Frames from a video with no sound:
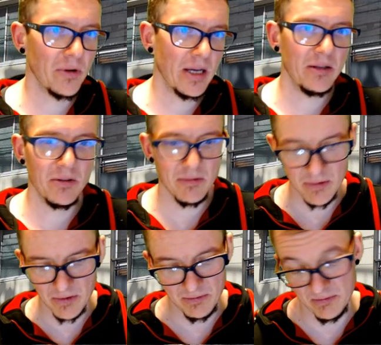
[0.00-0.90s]
And
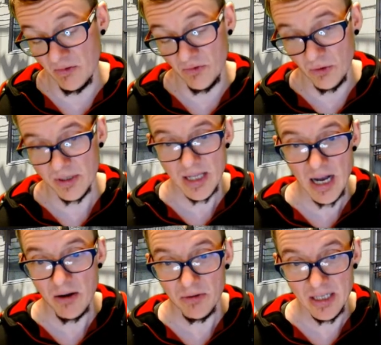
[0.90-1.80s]
of course,
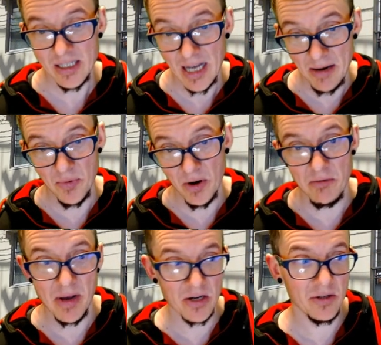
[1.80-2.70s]
now these temporary
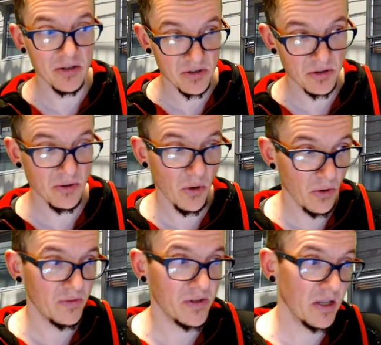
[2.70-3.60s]
measures all
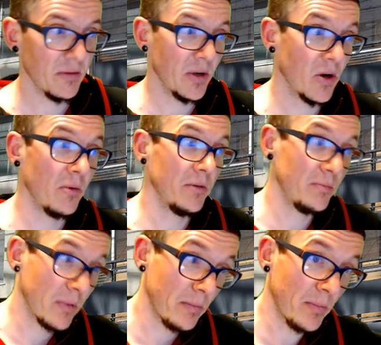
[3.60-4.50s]
of a sudden become
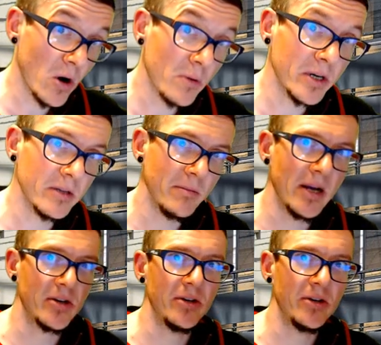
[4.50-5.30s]
a permanent measure.